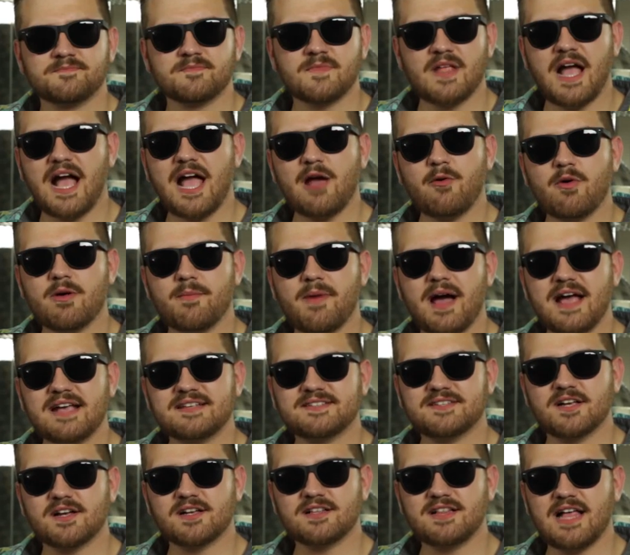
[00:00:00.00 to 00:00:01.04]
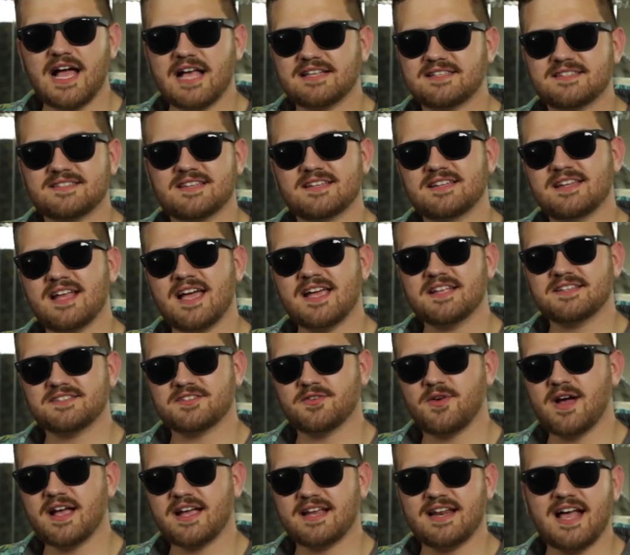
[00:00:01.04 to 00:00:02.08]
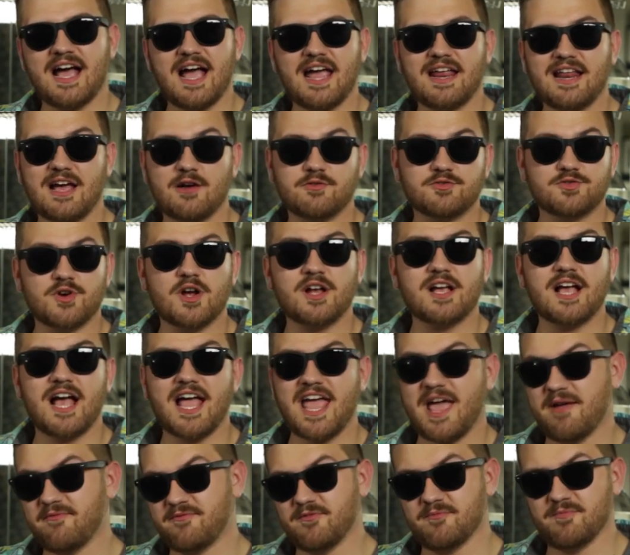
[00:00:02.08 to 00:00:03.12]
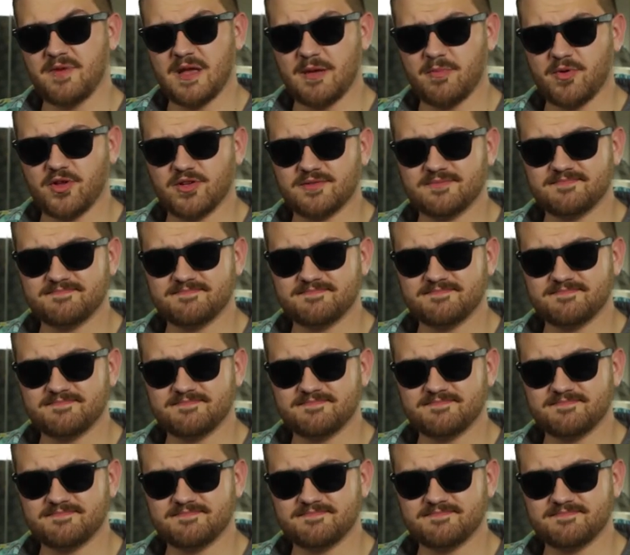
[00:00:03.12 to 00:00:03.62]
I wear my sunglasses at night so I can hide how drunk I am from people.